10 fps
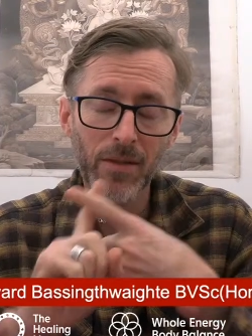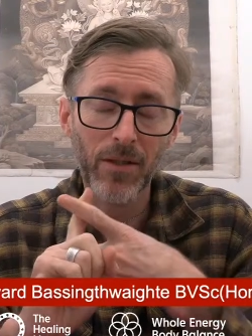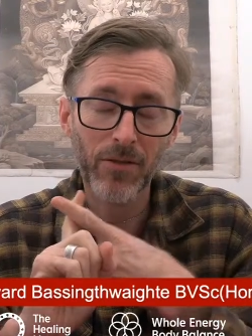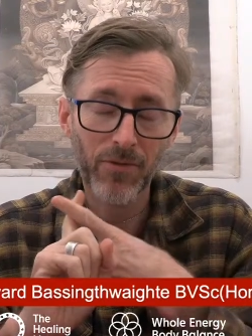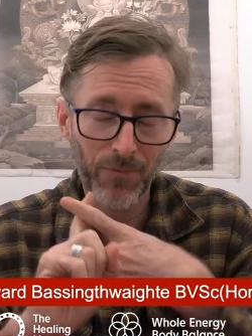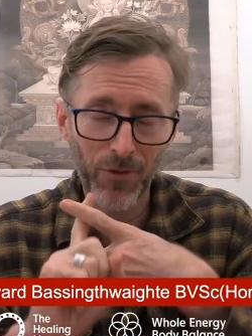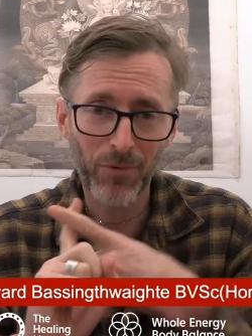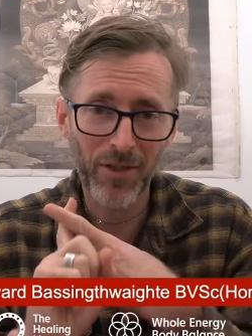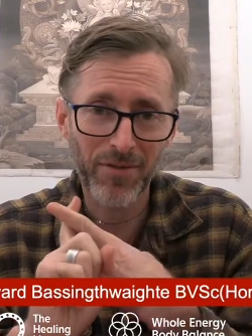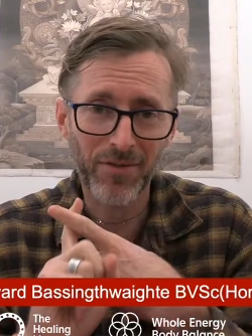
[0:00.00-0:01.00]
There's a few
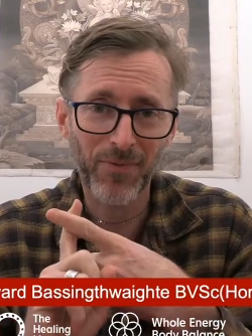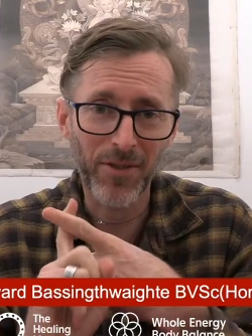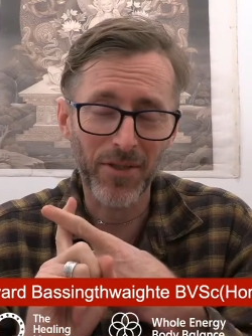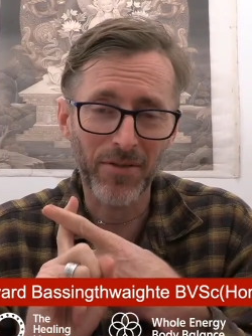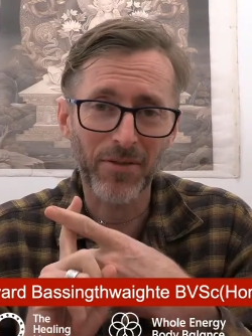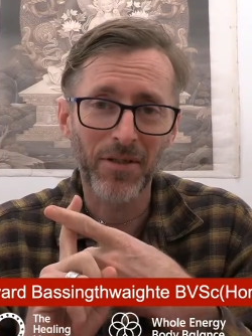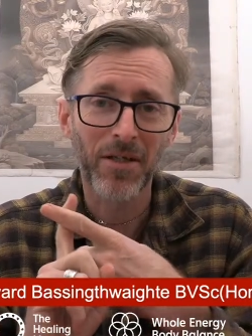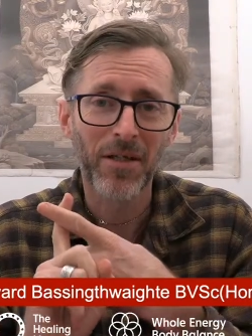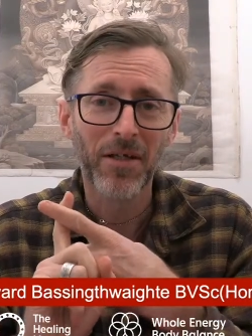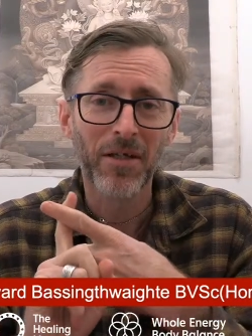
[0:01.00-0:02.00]
reasons for this.
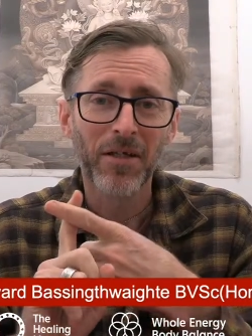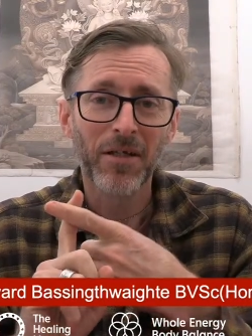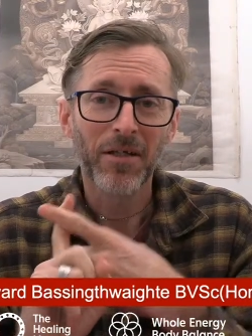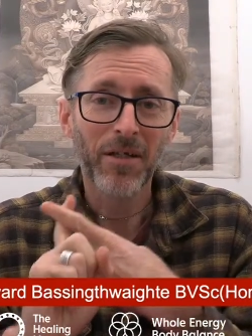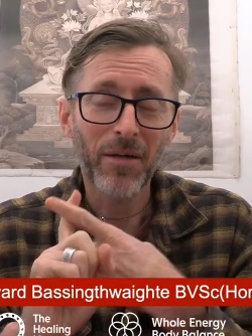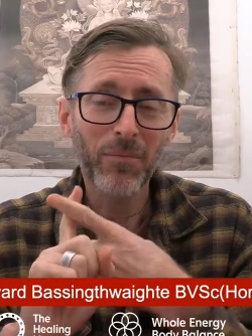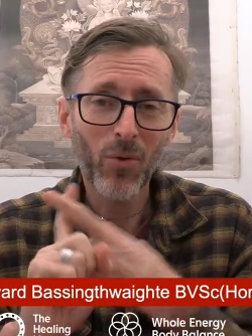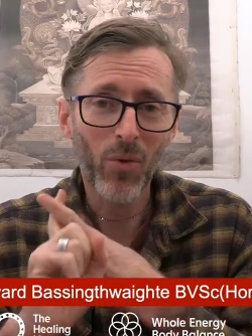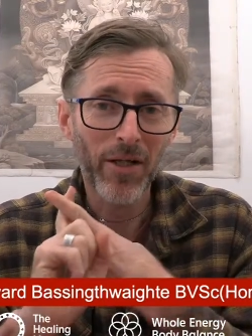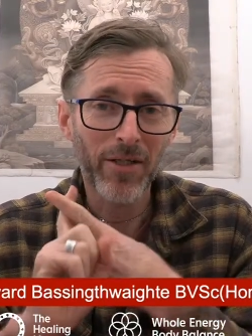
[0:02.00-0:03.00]
Number
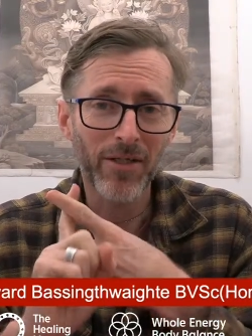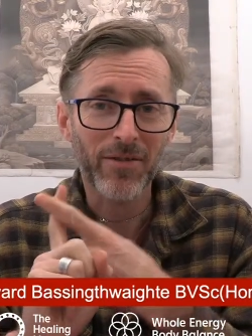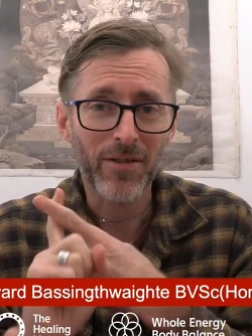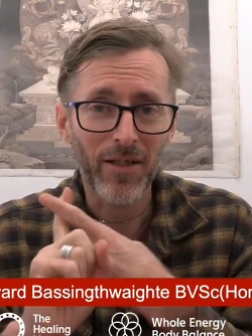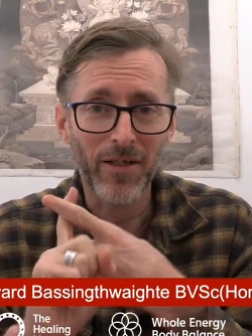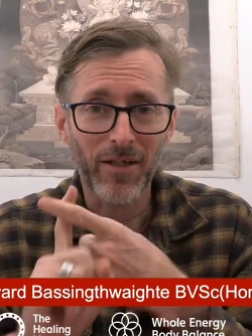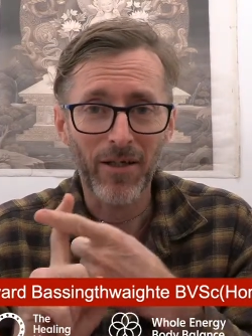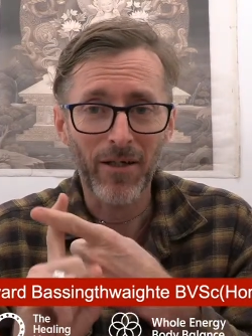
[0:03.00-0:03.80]
one is that